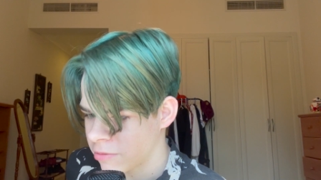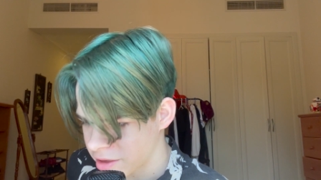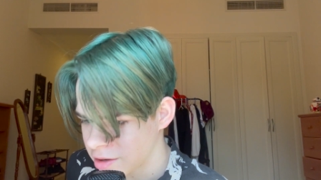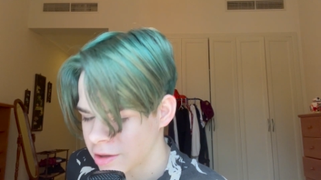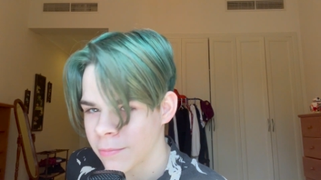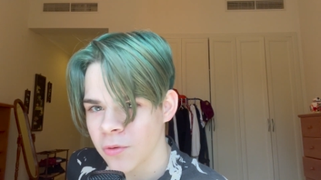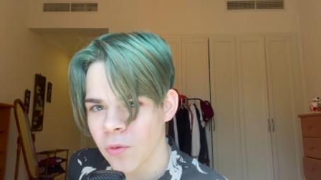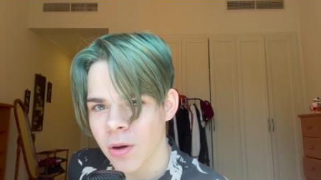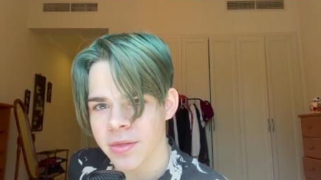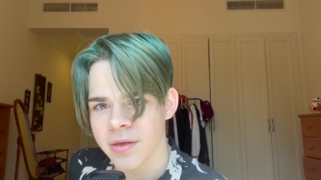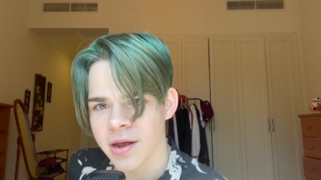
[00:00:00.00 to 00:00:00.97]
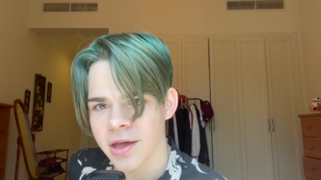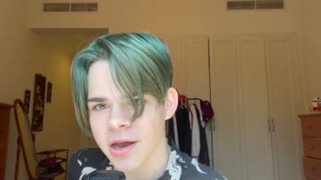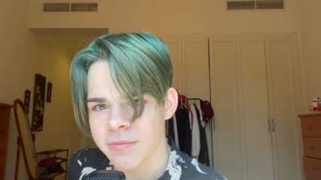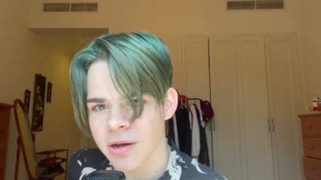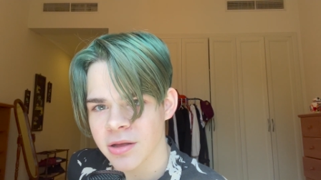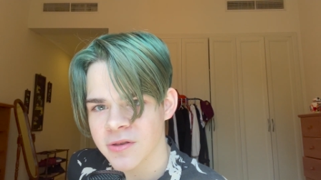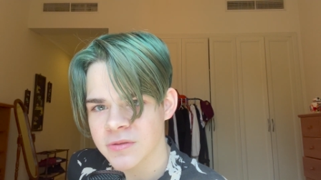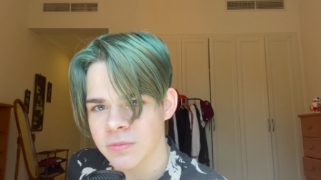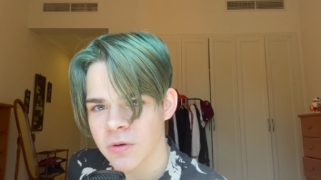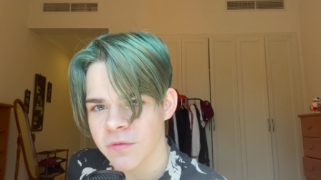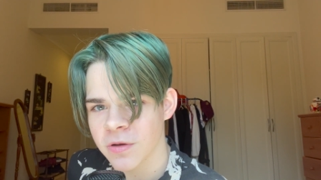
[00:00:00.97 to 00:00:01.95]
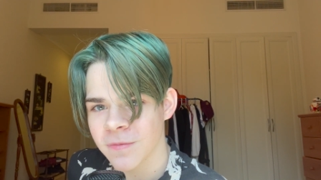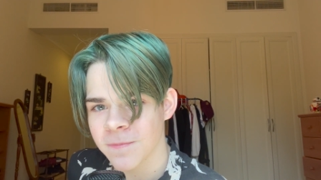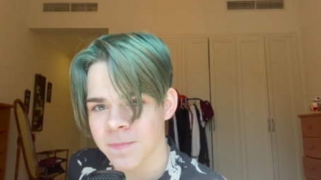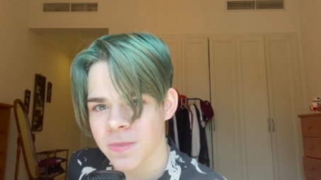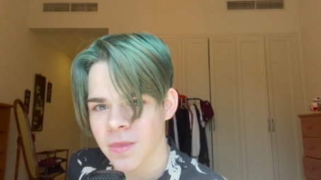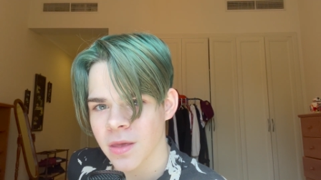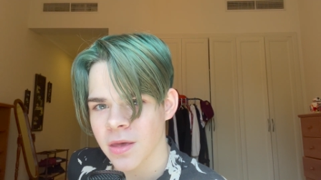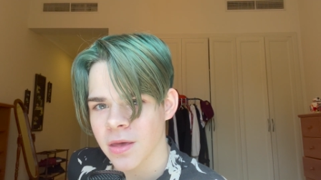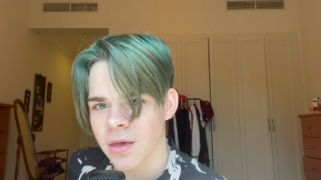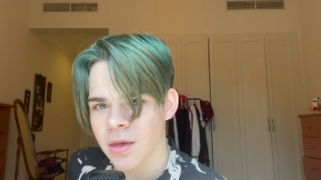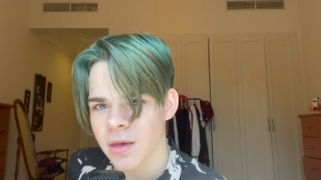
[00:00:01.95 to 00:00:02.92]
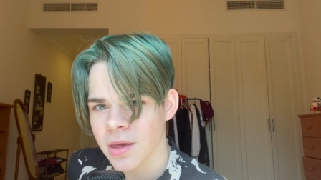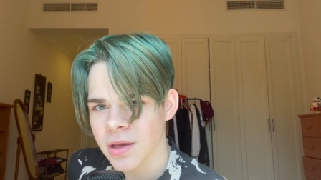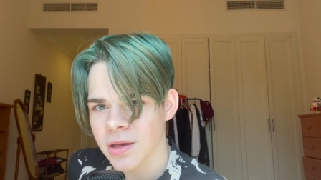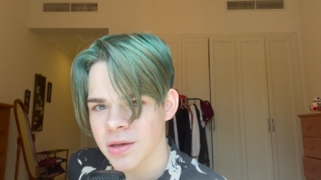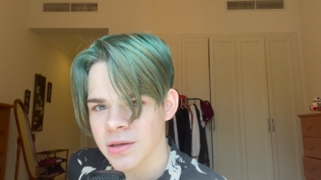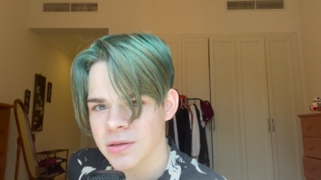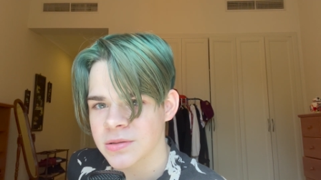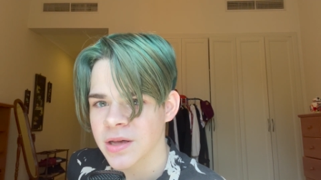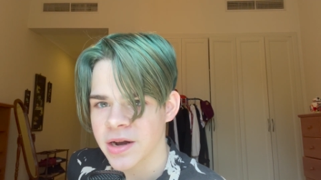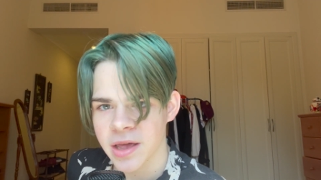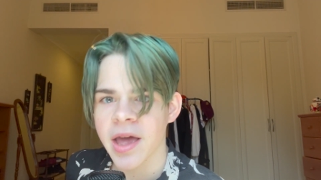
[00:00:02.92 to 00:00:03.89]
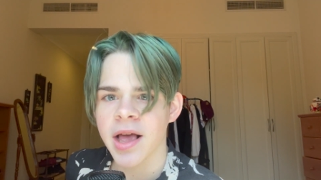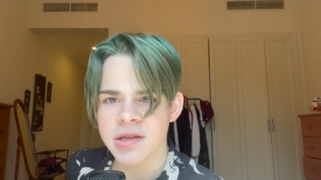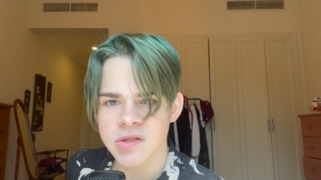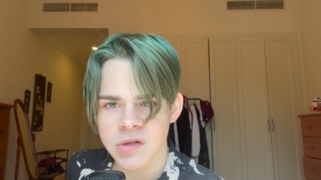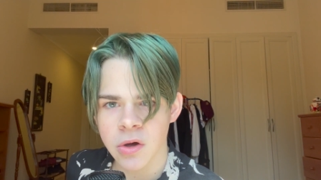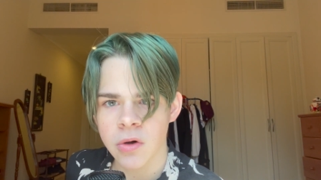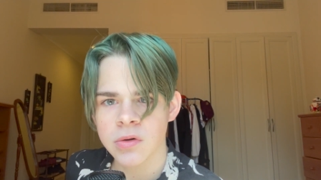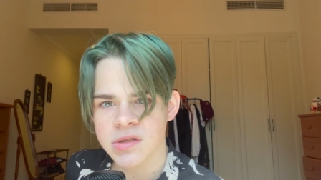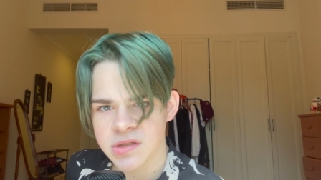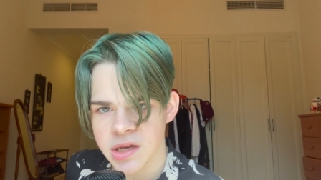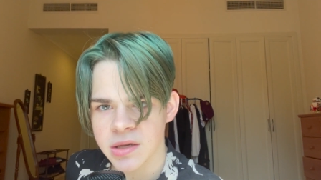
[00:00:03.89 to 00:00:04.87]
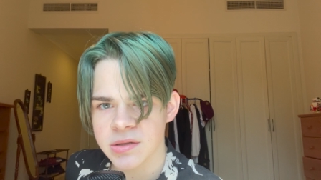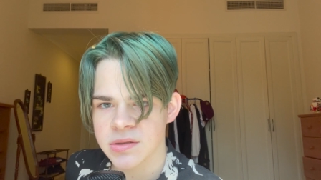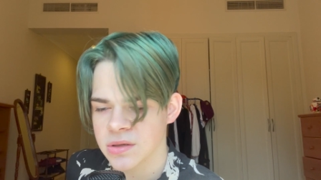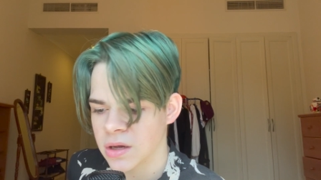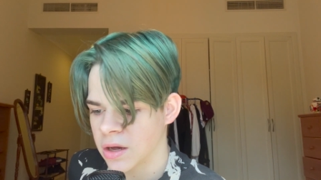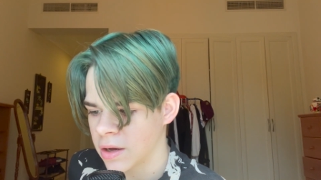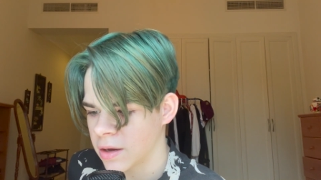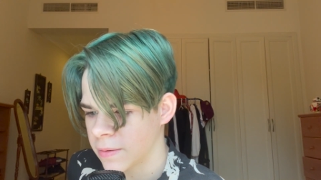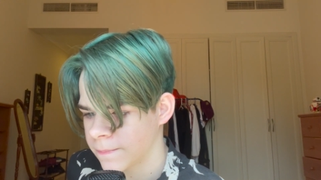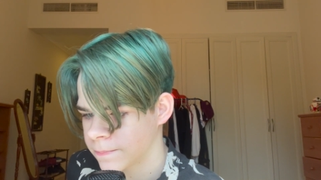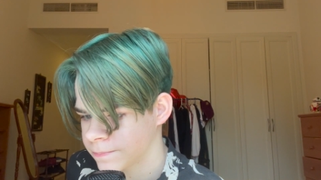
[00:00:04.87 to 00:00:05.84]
number one that I hate about this movie is that it has no stakes. Um,